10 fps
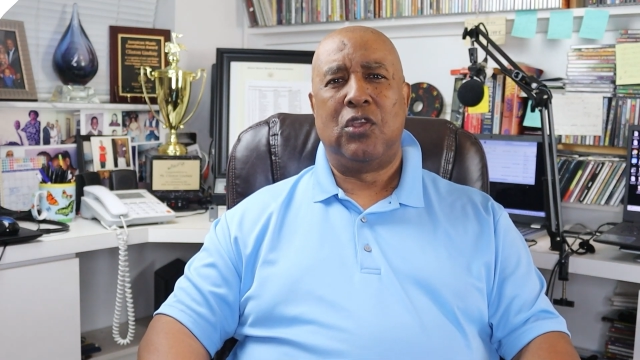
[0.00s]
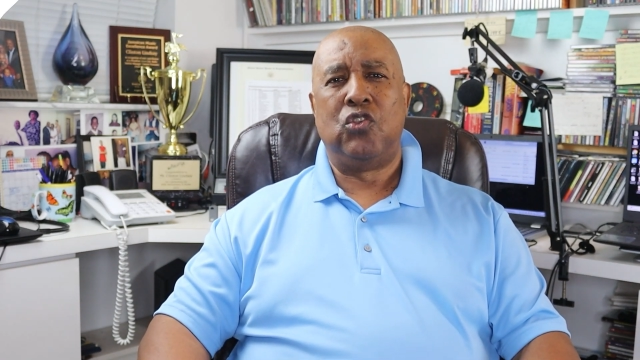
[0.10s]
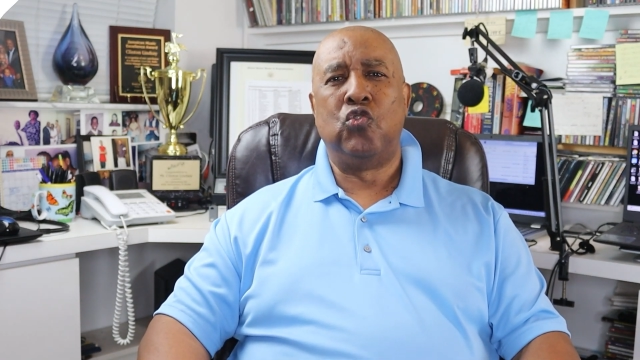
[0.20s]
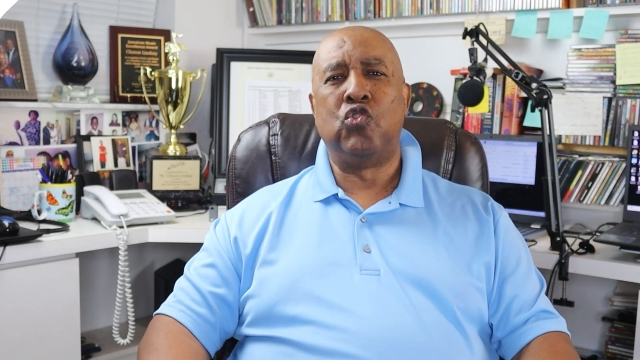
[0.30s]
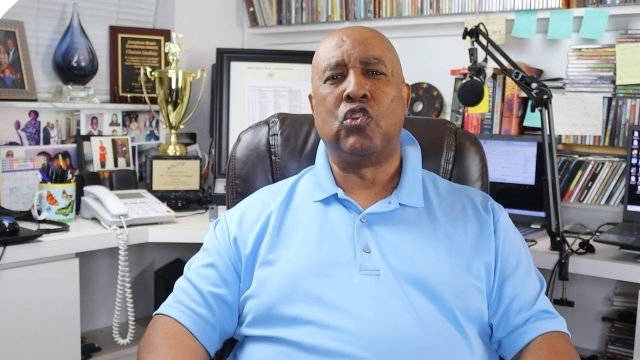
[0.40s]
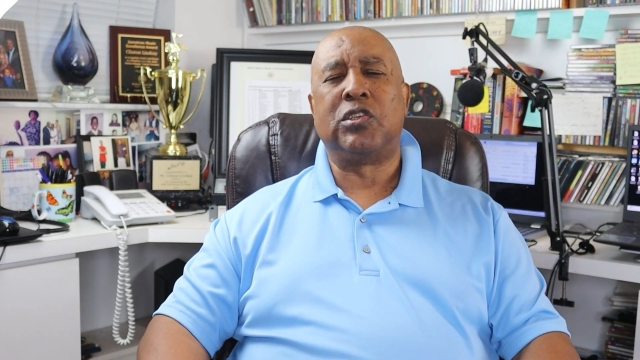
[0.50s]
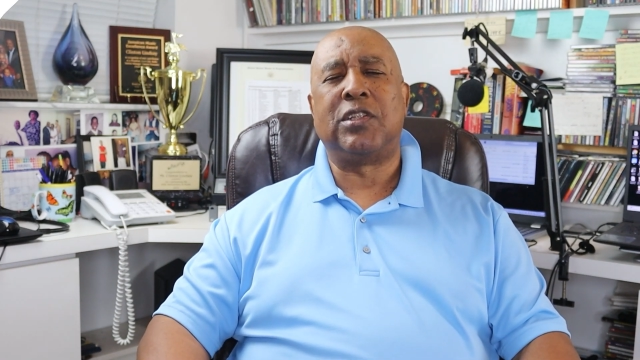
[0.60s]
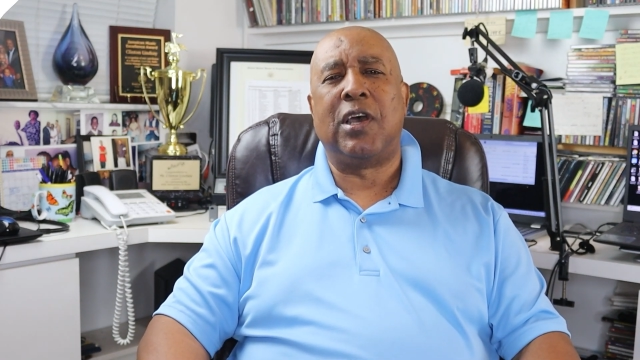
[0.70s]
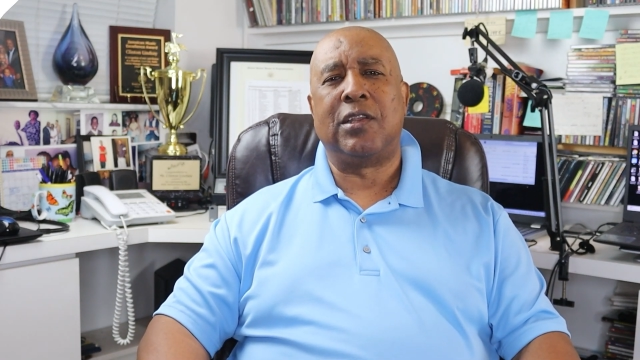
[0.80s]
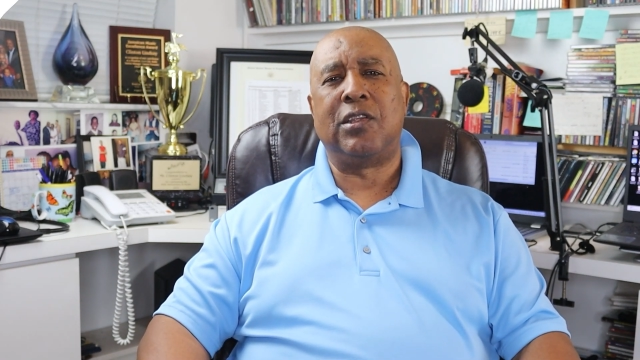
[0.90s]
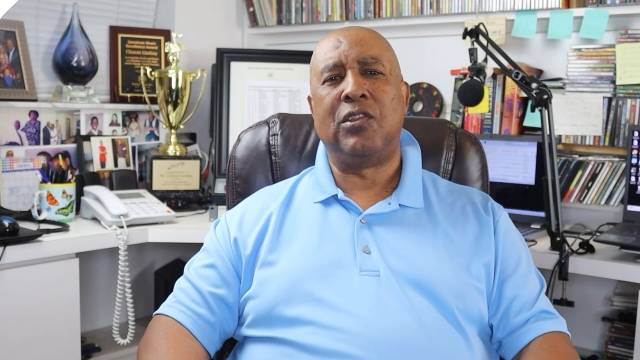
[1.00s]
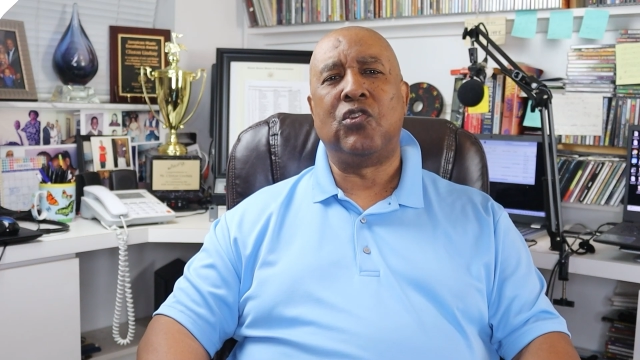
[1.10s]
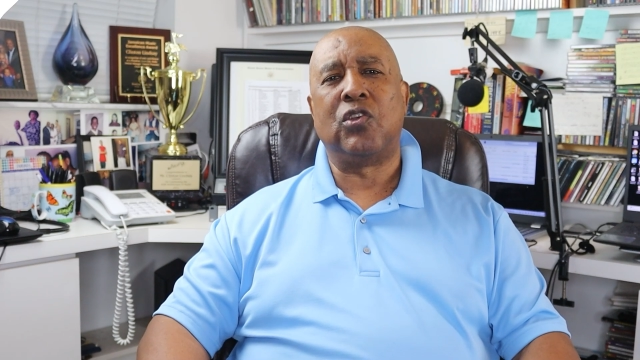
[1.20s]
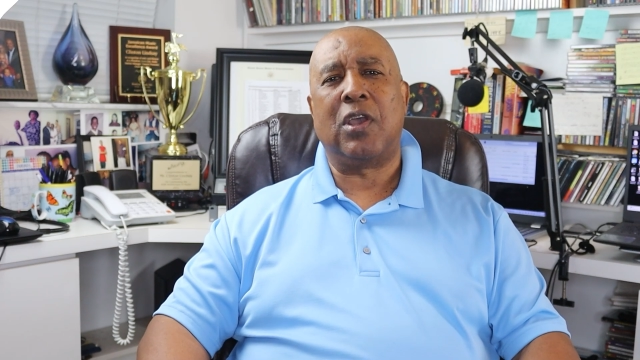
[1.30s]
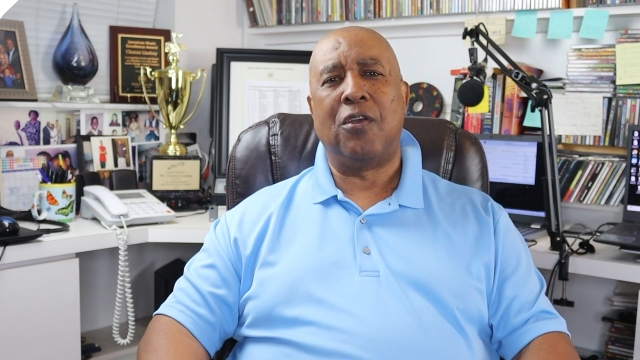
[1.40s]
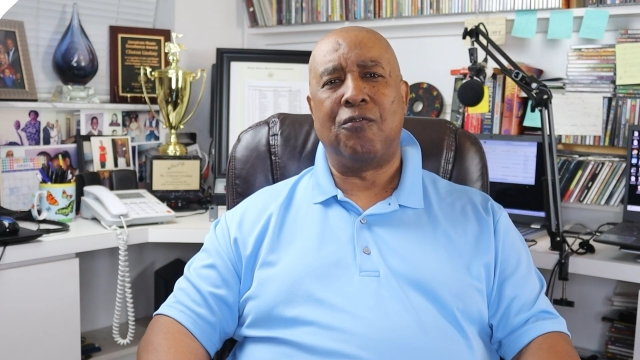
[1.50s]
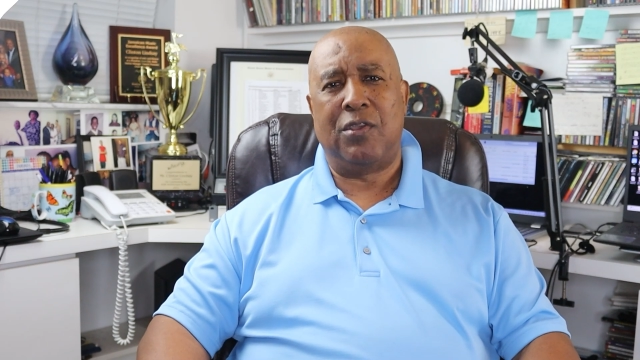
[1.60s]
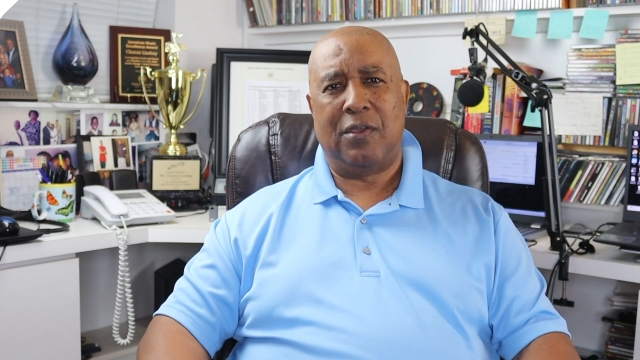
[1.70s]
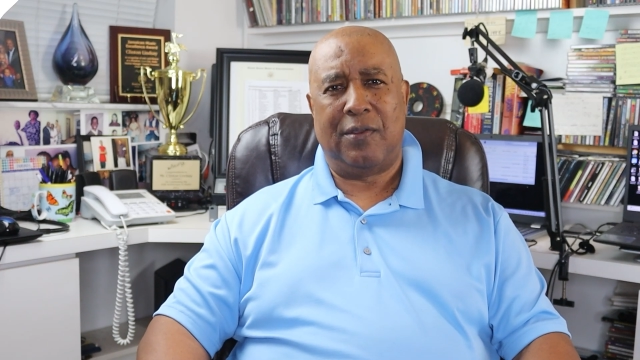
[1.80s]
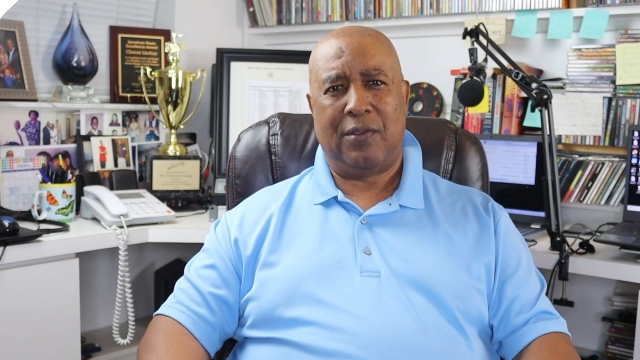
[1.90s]
You just starting your
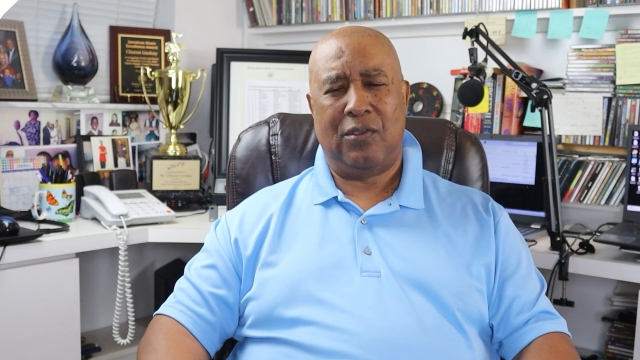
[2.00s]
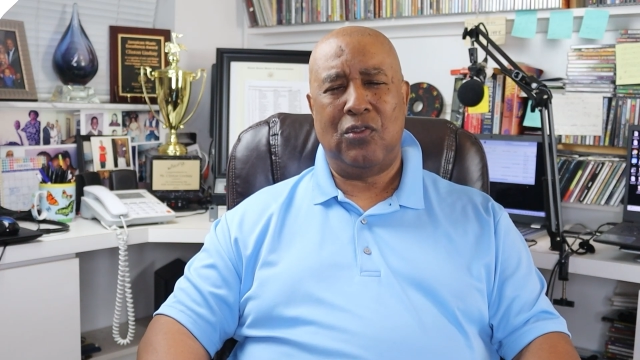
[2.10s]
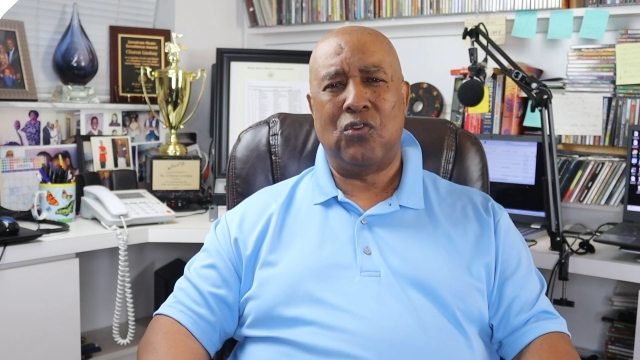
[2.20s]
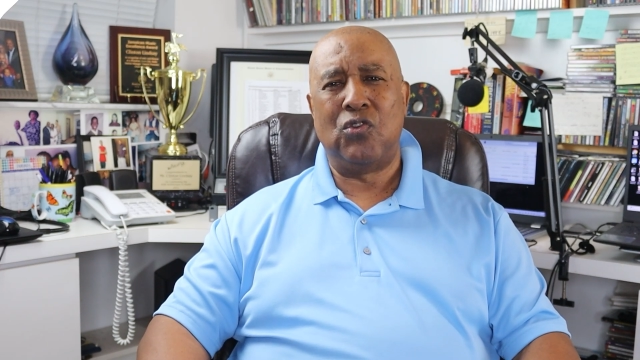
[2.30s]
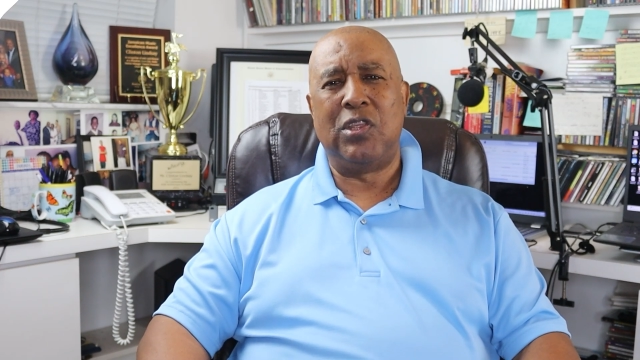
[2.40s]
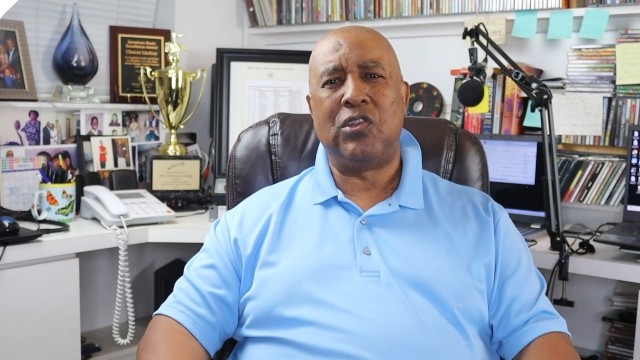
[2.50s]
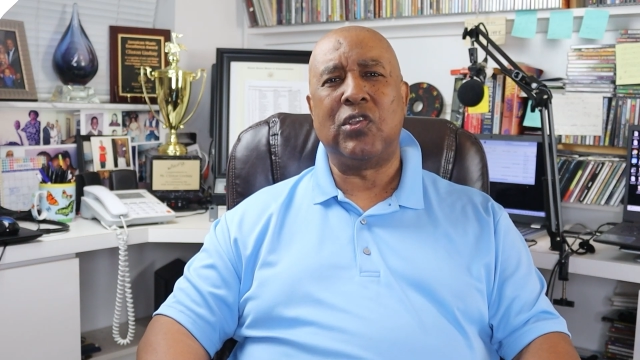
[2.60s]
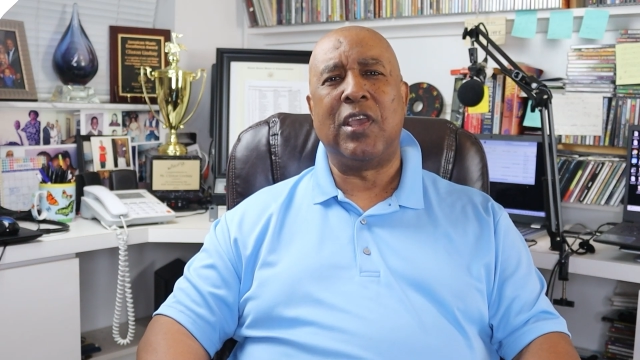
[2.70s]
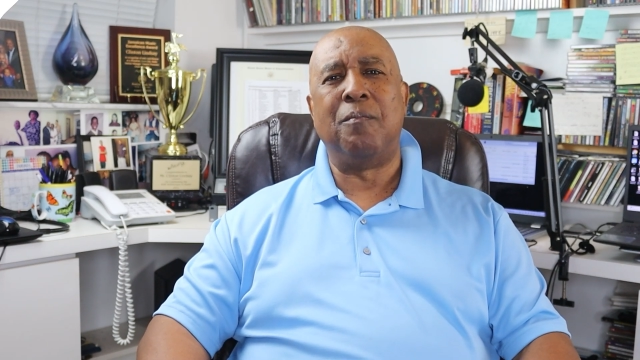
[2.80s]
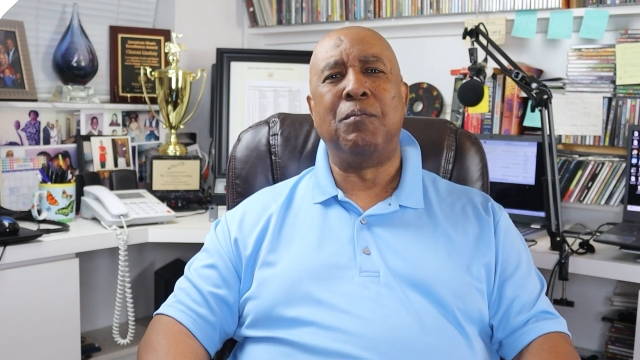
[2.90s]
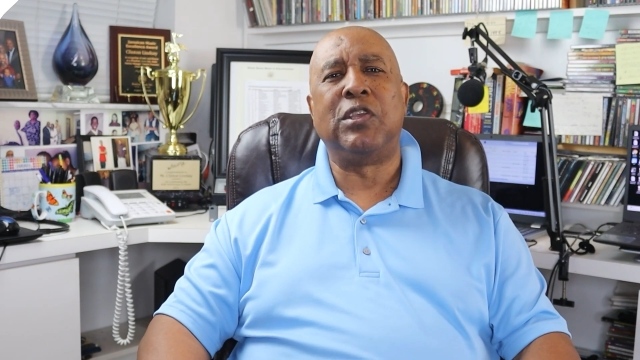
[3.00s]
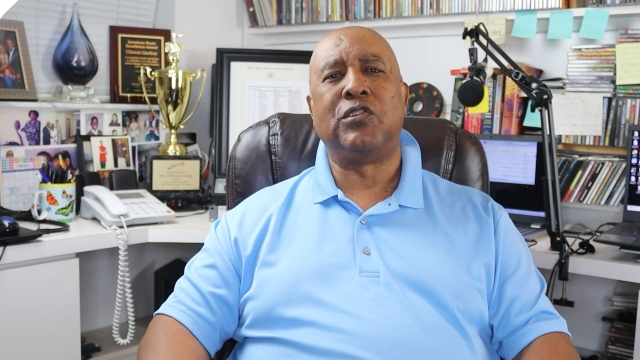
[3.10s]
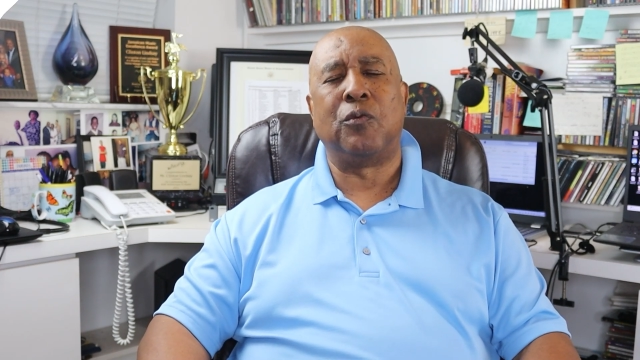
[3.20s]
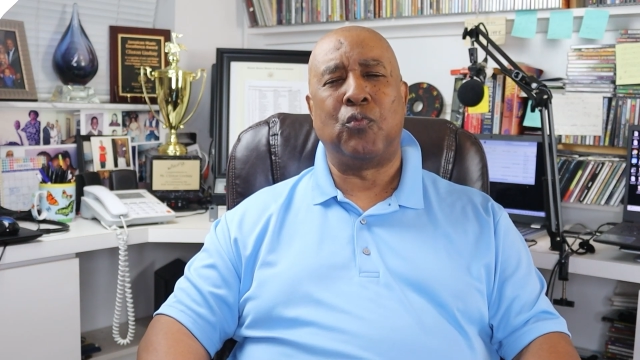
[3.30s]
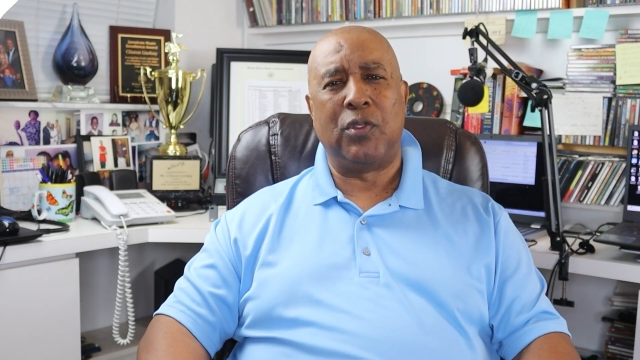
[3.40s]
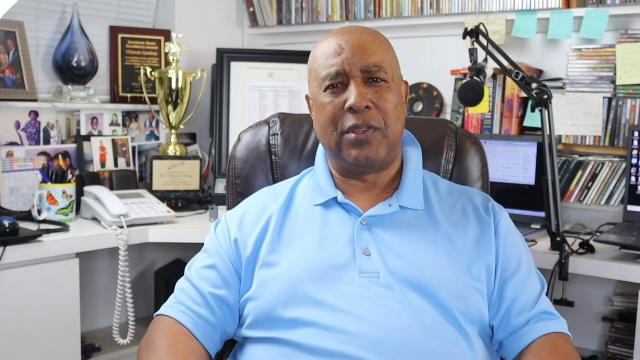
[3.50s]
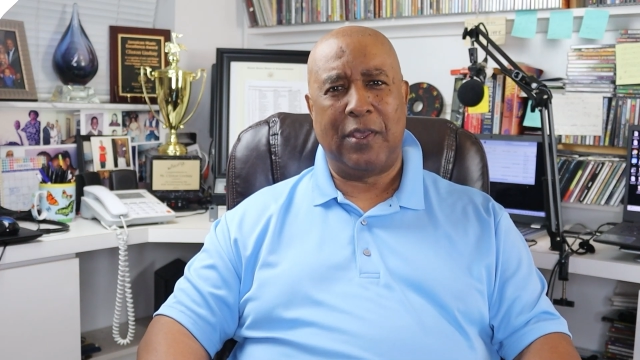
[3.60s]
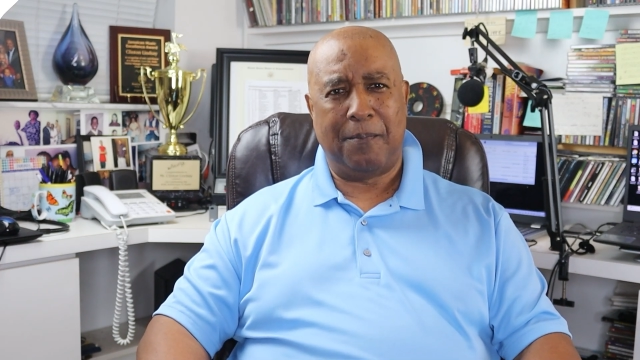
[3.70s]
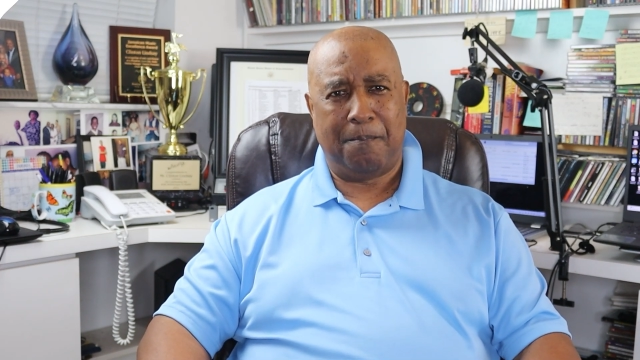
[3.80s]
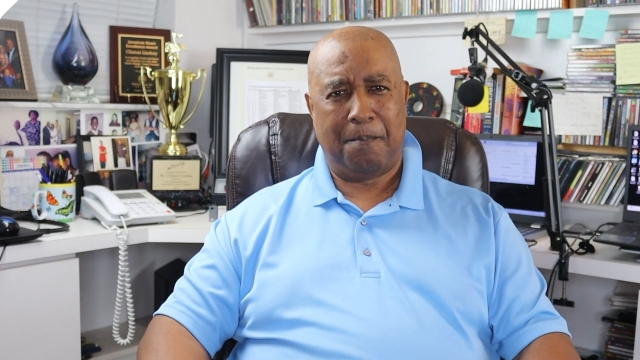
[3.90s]
career. You don't need to get mixed up with them.